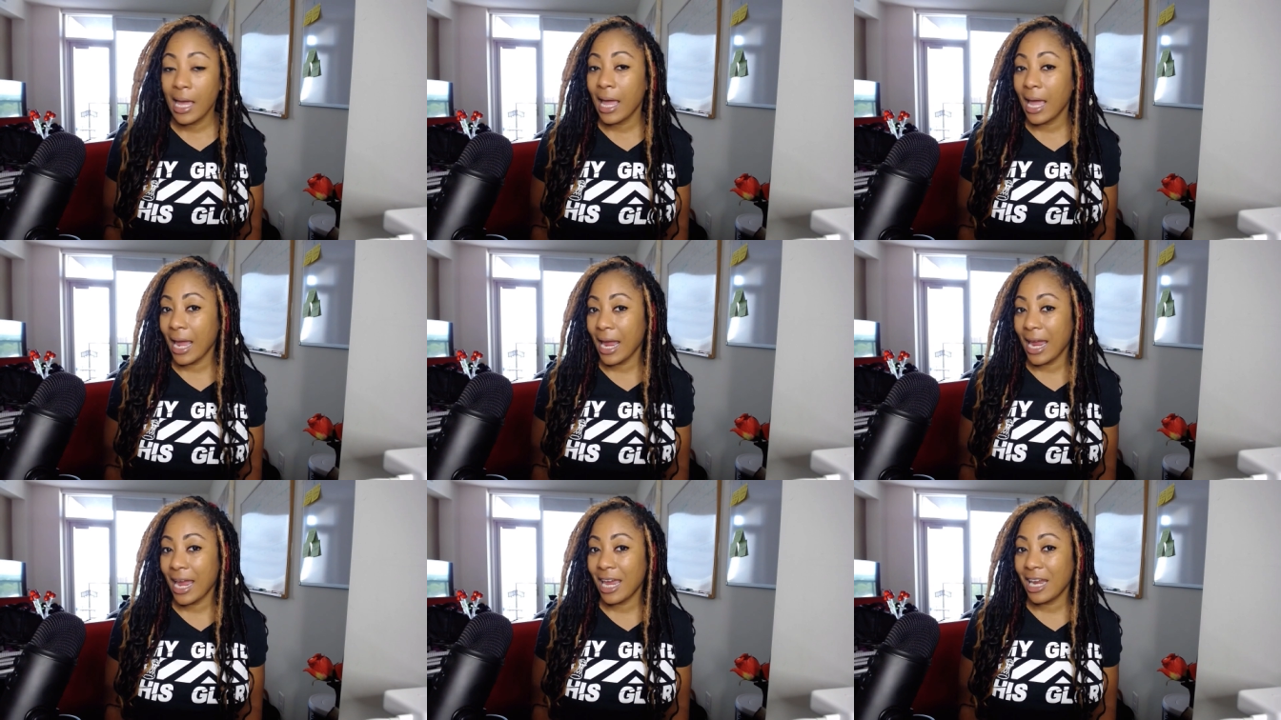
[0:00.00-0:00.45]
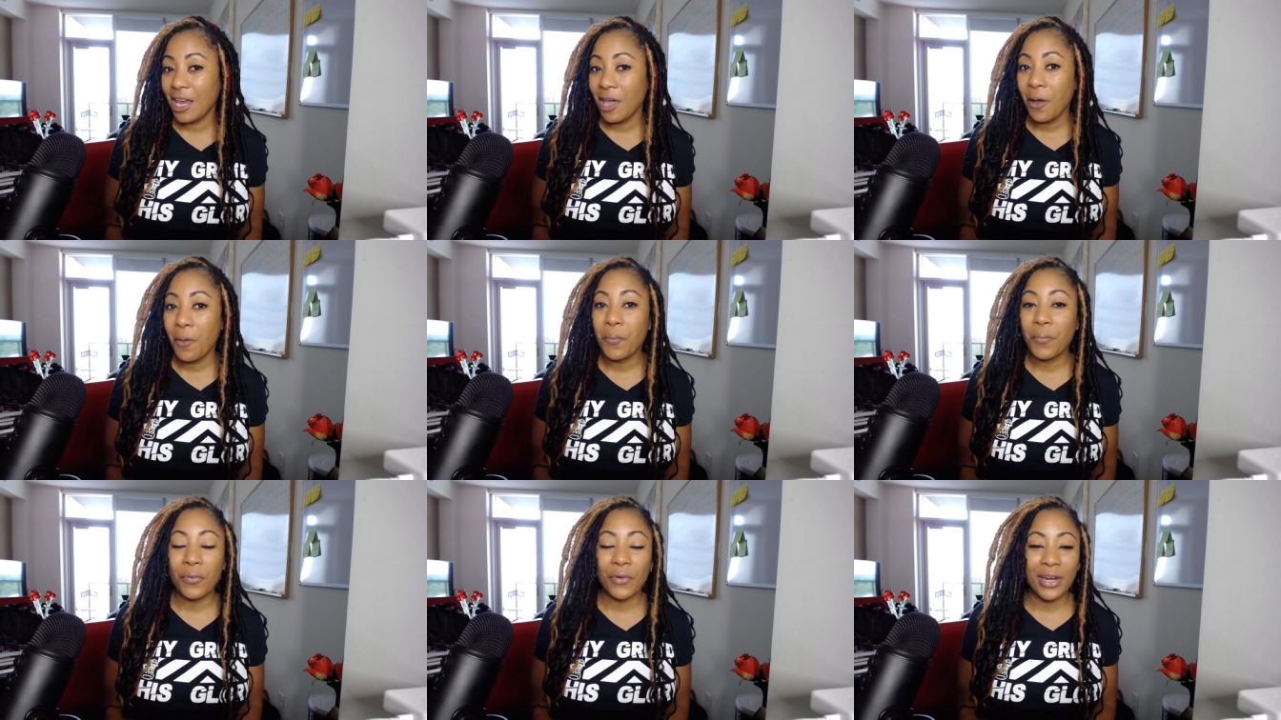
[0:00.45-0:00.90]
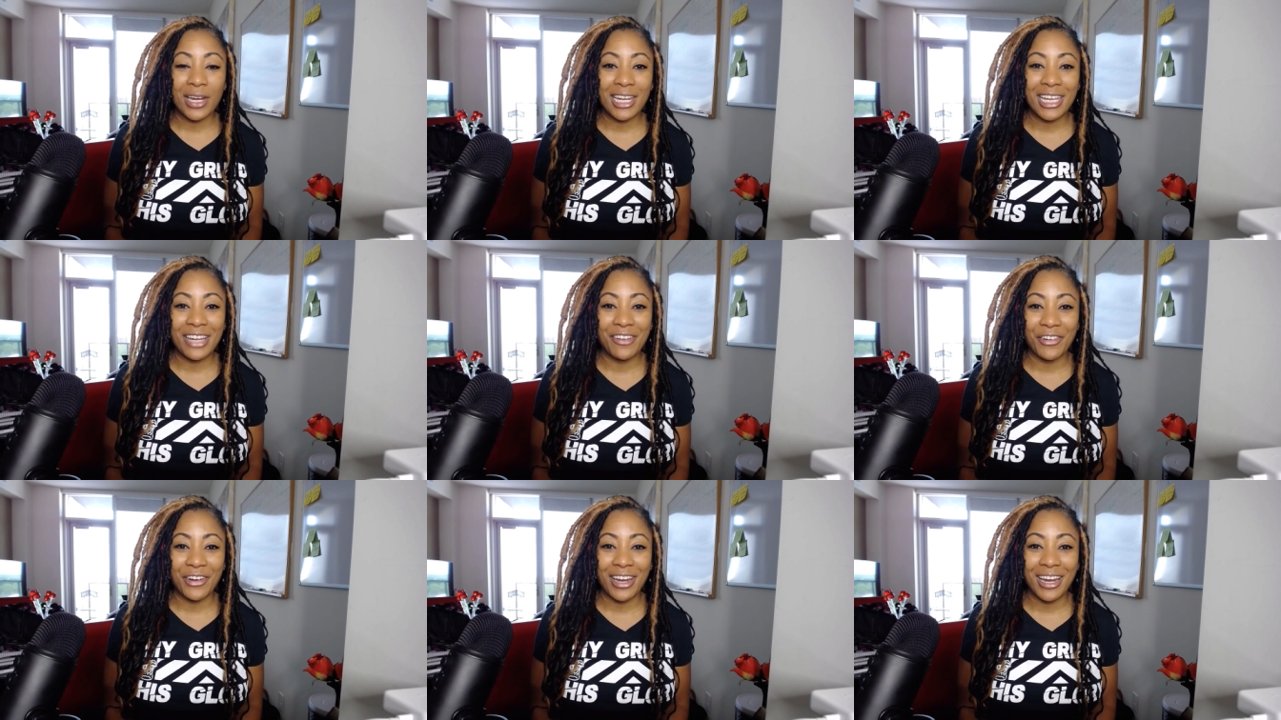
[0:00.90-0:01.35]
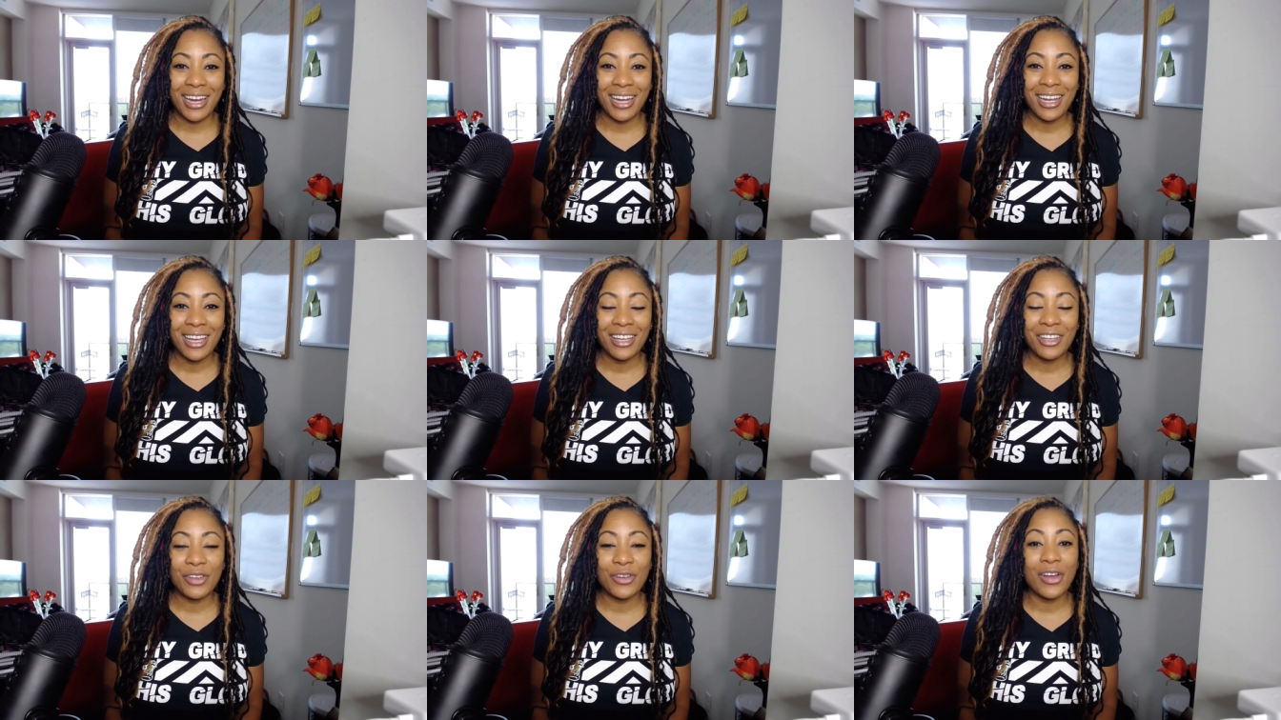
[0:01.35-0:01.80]
and Brittany
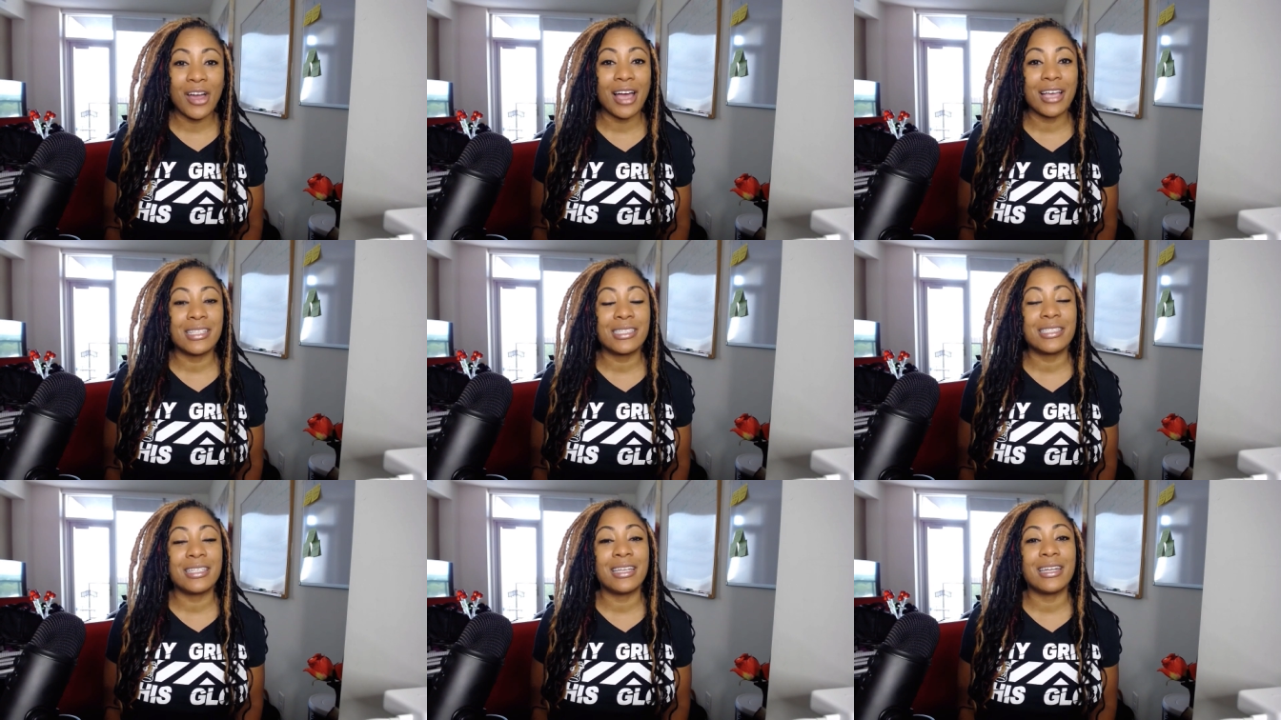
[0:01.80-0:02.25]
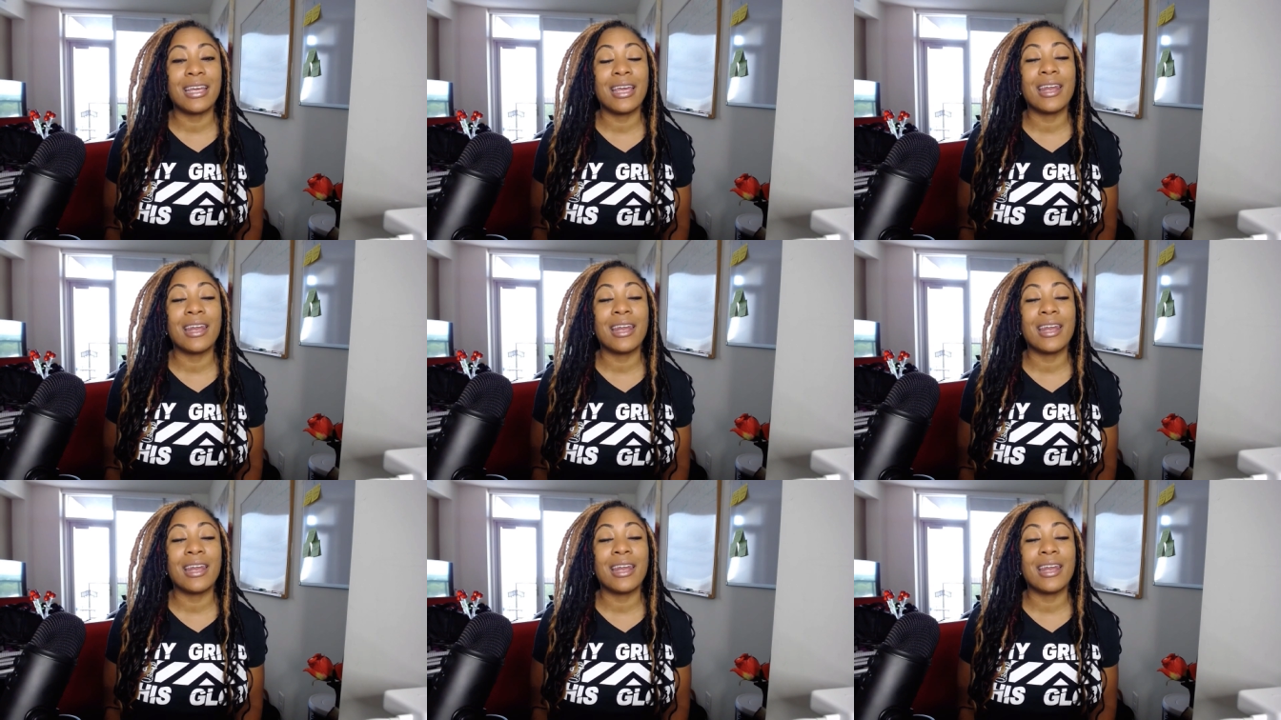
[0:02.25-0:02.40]
Green. You guys did